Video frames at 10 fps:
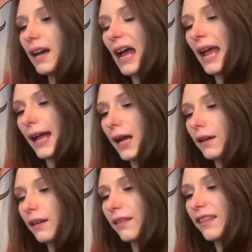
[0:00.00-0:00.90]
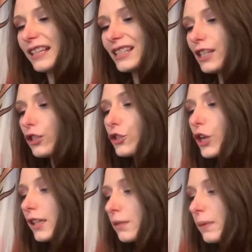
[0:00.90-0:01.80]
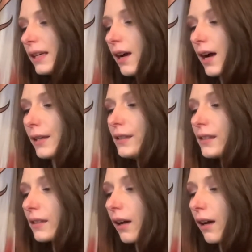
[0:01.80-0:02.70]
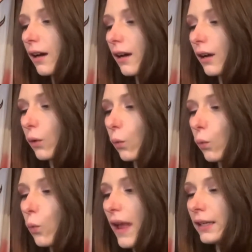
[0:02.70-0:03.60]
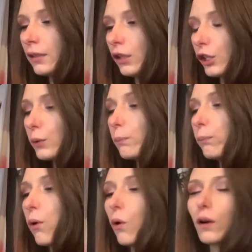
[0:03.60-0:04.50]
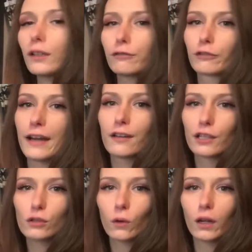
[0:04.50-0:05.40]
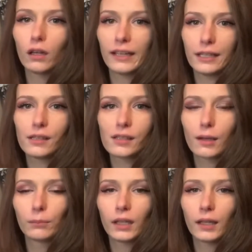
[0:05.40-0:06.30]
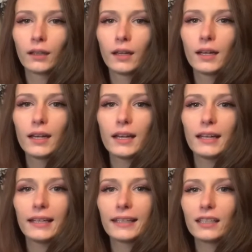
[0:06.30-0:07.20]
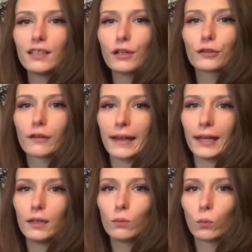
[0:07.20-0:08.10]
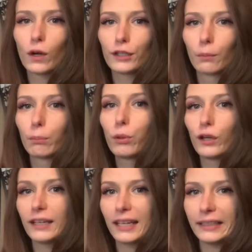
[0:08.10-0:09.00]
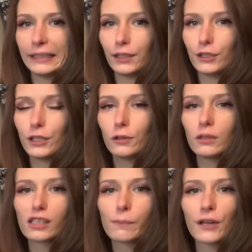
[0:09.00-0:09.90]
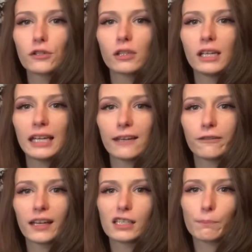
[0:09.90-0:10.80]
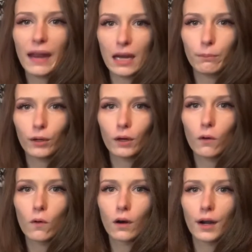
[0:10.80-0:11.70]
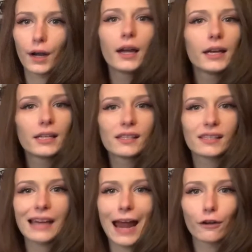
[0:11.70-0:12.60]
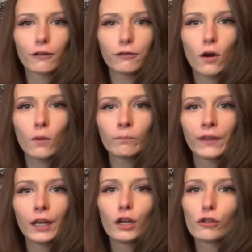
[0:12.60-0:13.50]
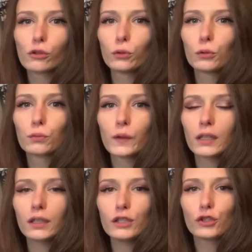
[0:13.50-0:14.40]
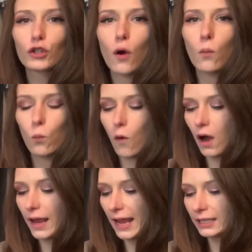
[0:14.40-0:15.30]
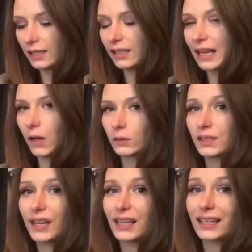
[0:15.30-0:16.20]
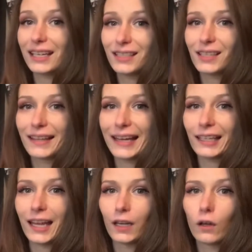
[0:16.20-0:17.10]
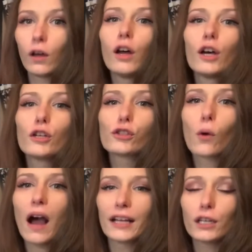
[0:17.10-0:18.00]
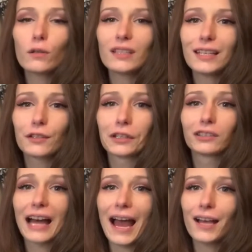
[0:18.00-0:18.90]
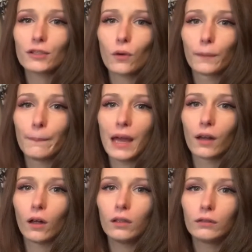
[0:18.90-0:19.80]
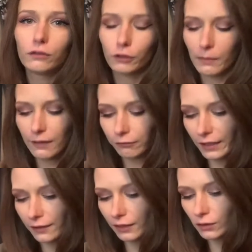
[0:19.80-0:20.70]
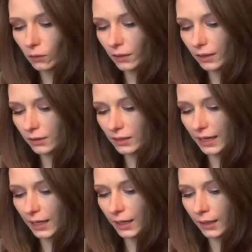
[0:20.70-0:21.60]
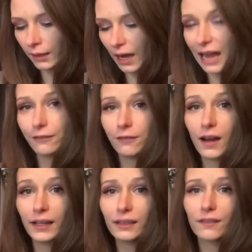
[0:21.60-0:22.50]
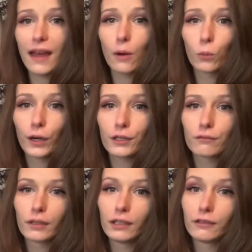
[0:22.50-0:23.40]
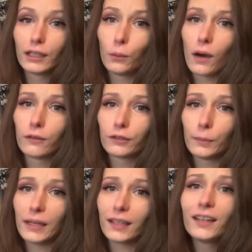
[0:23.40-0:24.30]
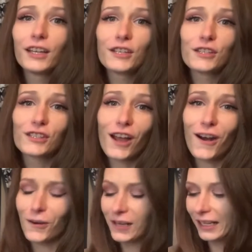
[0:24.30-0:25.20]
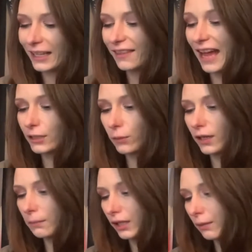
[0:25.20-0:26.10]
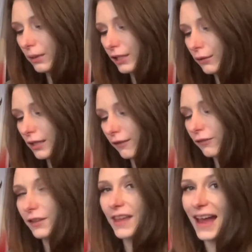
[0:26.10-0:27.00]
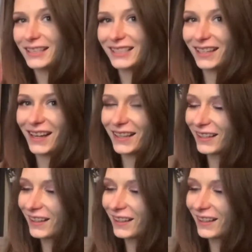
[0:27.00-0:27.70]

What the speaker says: And this is just because when you pour fragrance oil into something, it can degrade what you're putting it into, especially if it's paper or styrofoam. So you really don't want anything else getting into that candle. So I use either glass or metal for my fragrance oils, and I find that works really, really well for me. So that's what I'm going to be using for that today.